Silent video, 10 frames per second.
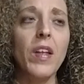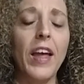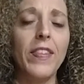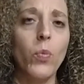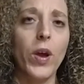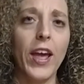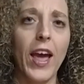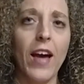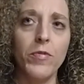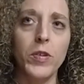And then what I
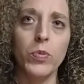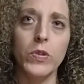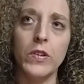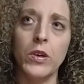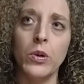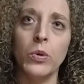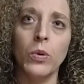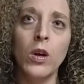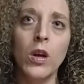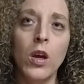have people do